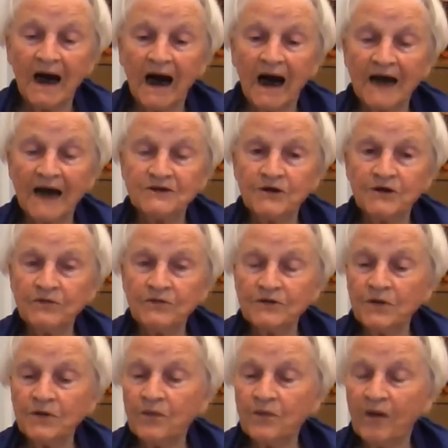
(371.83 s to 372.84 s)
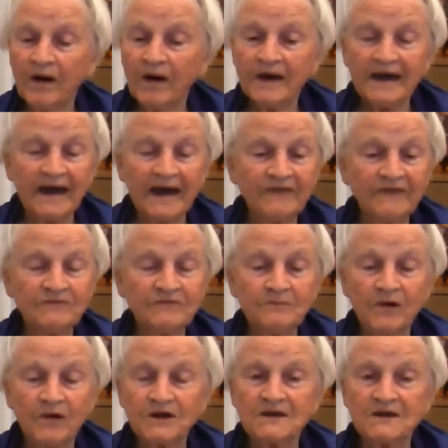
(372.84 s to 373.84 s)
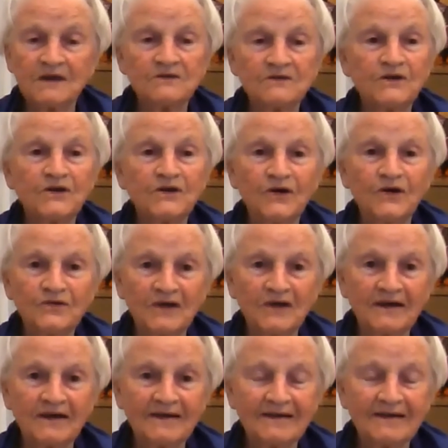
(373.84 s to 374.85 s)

I don't know why everybody doesn't go there."